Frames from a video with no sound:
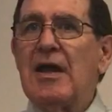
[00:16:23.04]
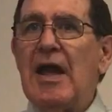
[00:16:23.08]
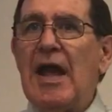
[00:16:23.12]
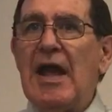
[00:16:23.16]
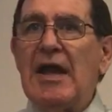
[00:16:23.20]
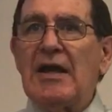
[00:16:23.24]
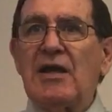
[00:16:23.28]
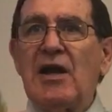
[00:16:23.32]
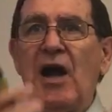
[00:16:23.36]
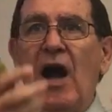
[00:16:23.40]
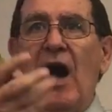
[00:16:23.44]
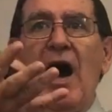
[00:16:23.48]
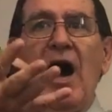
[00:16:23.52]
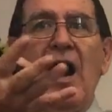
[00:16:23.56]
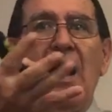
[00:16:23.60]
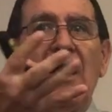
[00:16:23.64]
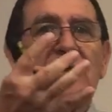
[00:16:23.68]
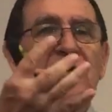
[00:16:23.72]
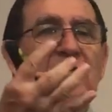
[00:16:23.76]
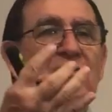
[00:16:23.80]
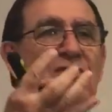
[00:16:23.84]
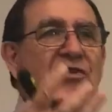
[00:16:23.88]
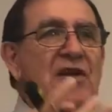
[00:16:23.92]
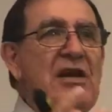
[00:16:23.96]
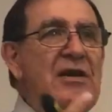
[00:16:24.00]
And God
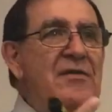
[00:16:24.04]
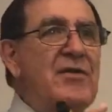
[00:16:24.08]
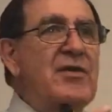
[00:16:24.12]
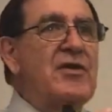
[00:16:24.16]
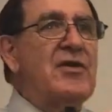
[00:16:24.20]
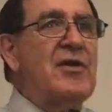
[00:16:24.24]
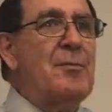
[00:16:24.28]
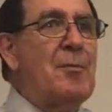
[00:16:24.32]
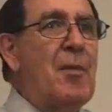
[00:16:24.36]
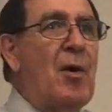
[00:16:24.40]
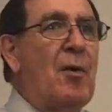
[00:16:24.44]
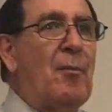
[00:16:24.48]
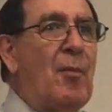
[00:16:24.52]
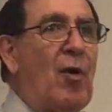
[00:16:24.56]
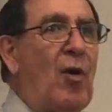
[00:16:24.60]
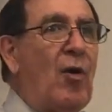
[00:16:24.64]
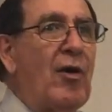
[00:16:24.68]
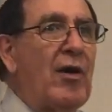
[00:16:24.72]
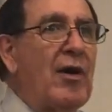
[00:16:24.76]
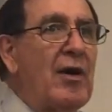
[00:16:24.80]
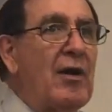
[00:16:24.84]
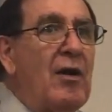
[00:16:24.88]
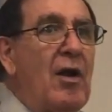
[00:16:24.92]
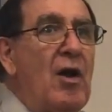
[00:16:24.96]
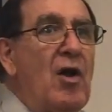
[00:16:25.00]
has given the
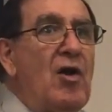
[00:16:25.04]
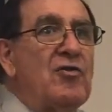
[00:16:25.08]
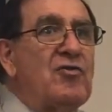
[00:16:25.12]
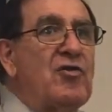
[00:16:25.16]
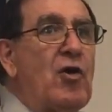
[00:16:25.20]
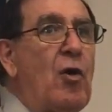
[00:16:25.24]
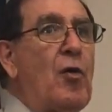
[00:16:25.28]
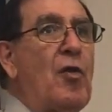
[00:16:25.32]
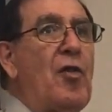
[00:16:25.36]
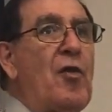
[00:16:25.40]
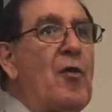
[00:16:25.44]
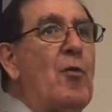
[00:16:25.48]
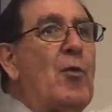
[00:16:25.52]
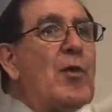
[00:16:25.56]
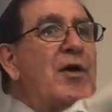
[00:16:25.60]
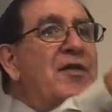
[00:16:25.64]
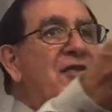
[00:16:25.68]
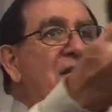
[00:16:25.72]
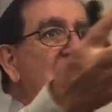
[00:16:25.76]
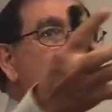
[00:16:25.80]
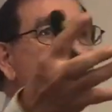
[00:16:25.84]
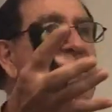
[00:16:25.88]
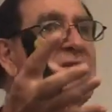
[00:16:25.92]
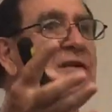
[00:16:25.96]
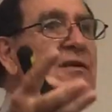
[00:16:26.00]
memorial so that
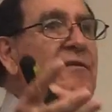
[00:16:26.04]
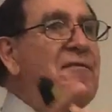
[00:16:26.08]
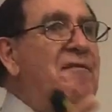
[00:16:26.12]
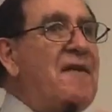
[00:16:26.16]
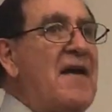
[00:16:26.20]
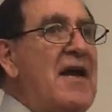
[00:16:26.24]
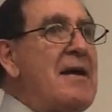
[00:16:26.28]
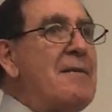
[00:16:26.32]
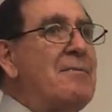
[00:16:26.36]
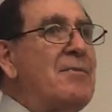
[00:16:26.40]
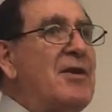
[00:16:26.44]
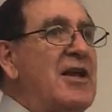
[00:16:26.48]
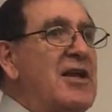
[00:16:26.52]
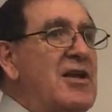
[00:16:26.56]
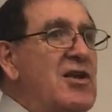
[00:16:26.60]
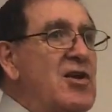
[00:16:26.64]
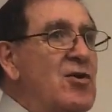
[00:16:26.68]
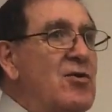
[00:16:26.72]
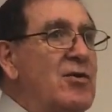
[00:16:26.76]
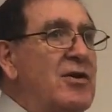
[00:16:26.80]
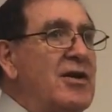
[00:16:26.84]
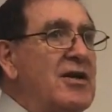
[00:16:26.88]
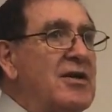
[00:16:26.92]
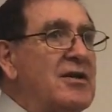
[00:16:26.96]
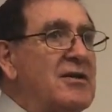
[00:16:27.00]
within the family
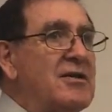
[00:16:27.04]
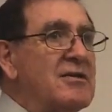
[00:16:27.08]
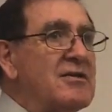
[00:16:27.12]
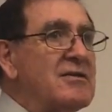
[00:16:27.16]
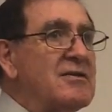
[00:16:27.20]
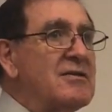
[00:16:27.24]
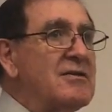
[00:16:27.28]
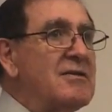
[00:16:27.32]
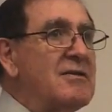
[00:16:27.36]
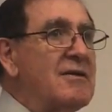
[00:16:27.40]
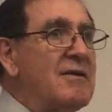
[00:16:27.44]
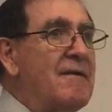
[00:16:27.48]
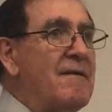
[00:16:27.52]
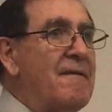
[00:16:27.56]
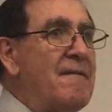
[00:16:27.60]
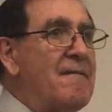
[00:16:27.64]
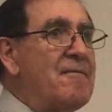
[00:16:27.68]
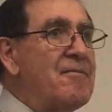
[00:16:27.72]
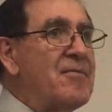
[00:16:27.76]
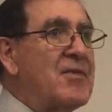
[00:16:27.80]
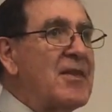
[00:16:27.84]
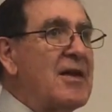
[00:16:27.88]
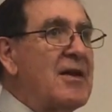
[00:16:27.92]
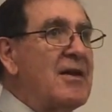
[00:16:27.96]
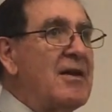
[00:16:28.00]
unit,
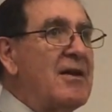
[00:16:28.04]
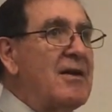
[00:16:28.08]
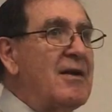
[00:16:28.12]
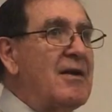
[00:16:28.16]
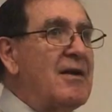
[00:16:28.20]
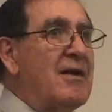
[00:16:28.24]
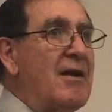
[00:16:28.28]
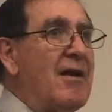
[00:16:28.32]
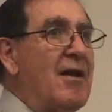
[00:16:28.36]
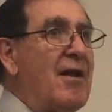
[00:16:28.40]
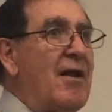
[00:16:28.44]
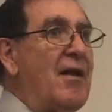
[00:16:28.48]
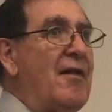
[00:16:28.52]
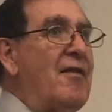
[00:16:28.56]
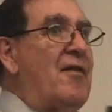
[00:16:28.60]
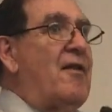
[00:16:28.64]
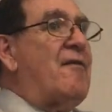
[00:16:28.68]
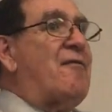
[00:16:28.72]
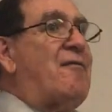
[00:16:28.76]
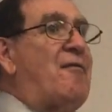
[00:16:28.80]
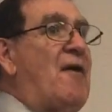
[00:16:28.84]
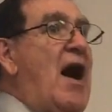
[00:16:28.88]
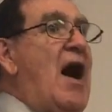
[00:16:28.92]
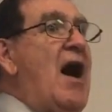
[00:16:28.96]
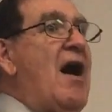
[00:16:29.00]
the
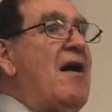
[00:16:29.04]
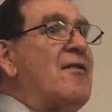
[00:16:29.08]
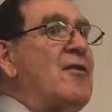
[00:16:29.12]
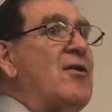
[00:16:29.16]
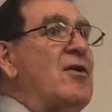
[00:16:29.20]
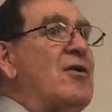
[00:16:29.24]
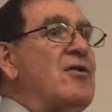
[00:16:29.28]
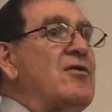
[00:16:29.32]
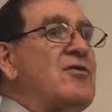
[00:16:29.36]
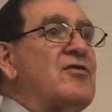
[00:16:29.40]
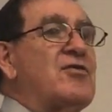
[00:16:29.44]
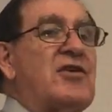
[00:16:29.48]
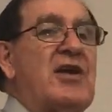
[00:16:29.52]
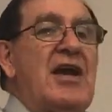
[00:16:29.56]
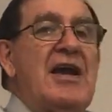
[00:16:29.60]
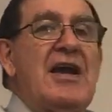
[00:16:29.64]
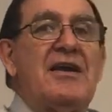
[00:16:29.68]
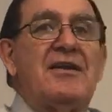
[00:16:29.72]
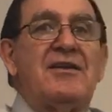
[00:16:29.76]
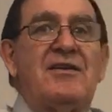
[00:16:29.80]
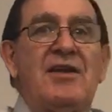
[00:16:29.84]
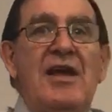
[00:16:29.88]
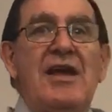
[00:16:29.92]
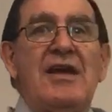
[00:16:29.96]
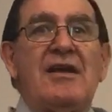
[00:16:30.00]
fathers
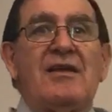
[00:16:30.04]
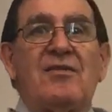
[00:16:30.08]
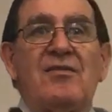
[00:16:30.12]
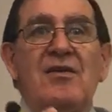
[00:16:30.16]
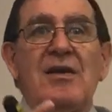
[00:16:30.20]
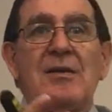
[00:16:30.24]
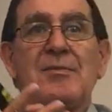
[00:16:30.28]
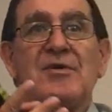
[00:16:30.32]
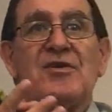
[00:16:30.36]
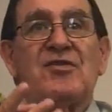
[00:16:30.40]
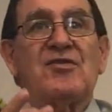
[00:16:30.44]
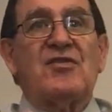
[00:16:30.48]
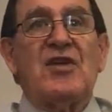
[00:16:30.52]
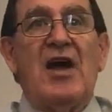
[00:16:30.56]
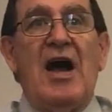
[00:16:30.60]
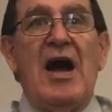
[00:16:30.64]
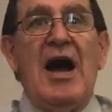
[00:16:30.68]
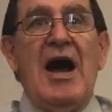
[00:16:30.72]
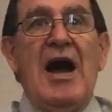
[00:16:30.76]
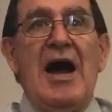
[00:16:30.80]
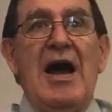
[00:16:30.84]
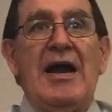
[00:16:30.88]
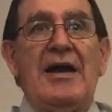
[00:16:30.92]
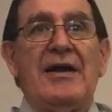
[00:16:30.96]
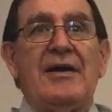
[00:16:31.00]
can take them
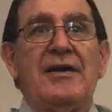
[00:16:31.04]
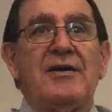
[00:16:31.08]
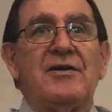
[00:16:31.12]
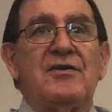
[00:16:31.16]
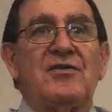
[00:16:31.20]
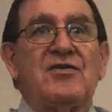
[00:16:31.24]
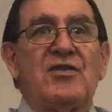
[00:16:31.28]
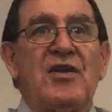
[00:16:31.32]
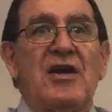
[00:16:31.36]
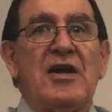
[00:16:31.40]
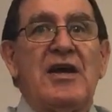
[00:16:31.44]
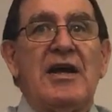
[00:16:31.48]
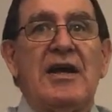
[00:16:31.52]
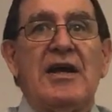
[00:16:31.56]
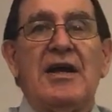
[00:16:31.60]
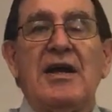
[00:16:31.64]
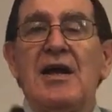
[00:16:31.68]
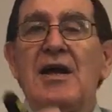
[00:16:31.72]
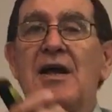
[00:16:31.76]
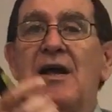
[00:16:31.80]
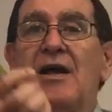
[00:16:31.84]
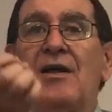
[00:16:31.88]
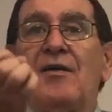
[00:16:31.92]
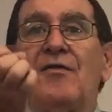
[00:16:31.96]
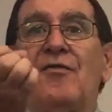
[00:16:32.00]
aside and say,
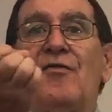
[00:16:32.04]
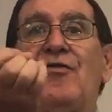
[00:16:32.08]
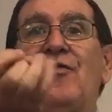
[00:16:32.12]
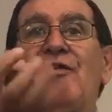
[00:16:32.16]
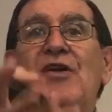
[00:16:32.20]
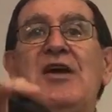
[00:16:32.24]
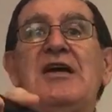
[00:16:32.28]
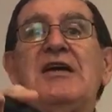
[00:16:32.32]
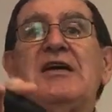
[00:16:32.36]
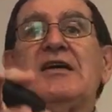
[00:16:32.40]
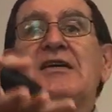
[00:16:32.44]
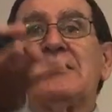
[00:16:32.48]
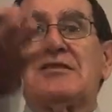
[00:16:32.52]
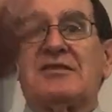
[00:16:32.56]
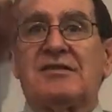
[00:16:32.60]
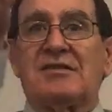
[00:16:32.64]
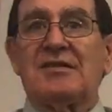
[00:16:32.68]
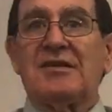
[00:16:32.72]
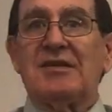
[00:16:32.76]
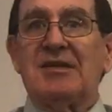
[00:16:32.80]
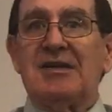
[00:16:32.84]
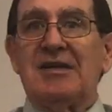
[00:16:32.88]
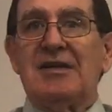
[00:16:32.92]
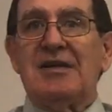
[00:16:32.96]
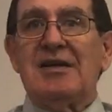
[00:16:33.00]
This
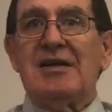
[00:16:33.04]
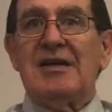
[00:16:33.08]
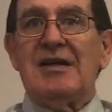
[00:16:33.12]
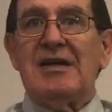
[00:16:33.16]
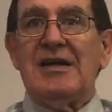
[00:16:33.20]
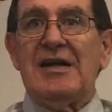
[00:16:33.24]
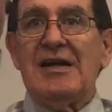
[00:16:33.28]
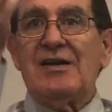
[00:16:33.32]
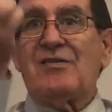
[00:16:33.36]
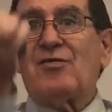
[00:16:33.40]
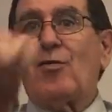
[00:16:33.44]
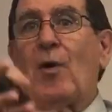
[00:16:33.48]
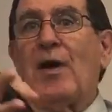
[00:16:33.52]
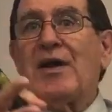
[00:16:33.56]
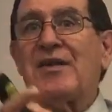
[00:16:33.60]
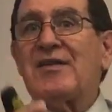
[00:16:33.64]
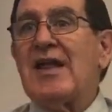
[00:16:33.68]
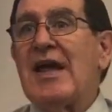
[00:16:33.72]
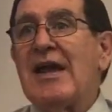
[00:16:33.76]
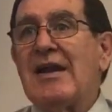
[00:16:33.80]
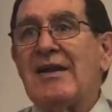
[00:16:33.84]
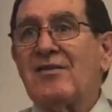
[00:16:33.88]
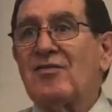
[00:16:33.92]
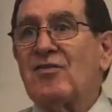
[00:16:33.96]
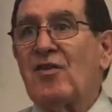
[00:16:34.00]
is what
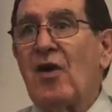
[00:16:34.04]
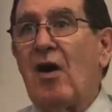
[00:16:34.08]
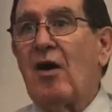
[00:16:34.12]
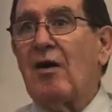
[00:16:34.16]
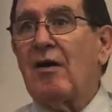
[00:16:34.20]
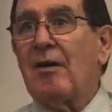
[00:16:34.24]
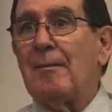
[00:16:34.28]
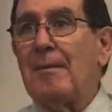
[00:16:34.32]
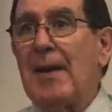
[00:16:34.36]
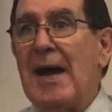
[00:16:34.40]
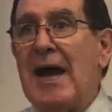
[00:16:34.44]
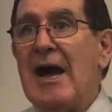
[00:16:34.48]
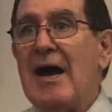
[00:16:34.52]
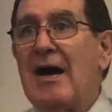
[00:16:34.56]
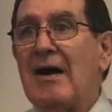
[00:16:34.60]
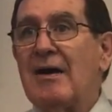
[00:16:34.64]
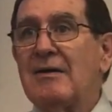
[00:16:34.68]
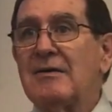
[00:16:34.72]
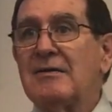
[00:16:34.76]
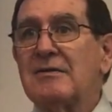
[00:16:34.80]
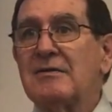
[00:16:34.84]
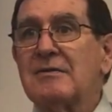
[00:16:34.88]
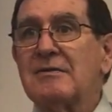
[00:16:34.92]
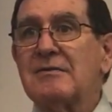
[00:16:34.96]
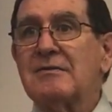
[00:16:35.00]
that is all
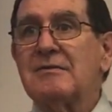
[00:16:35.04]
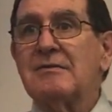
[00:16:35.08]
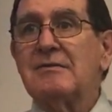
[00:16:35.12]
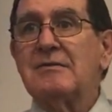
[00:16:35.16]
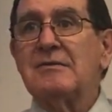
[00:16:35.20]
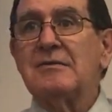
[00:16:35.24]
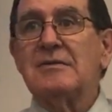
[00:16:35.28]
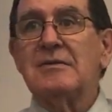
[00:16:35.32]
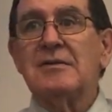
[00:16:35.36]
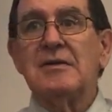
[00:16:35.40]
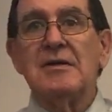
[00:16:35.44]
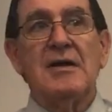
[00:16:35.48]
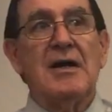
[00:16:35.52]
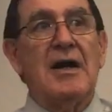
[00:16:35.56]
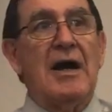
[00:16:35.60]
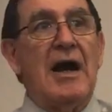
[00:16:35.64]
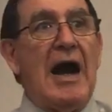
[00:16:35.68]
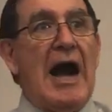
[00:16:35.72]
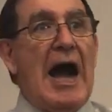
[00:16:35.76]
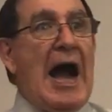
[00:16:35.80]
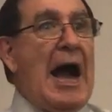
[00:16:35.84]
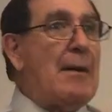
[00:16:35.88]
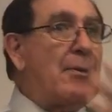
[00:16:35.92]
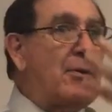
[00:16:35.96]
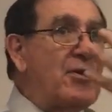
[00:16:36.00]
about.
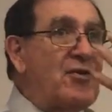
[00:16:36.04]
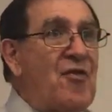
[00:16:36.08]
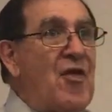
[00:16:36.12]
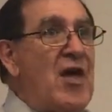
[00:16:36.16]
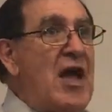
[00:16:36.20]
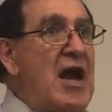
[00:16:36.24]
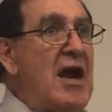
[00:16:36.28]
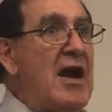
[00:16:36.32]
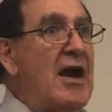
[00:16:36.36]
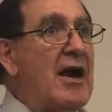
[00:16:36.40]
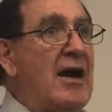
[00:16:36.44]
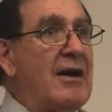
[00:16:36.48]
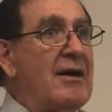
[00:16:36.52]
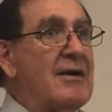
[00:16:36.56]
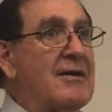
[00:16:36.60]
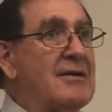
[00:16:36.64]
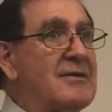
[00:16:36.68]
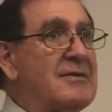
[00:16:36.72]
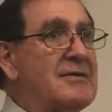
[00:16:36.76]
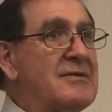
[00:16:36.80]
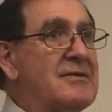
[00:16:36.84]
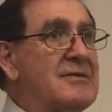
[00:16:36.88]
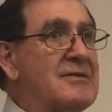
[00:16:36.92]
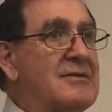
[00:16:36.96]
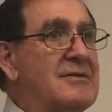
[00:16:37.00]
I was
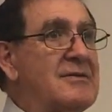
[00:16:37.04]
there.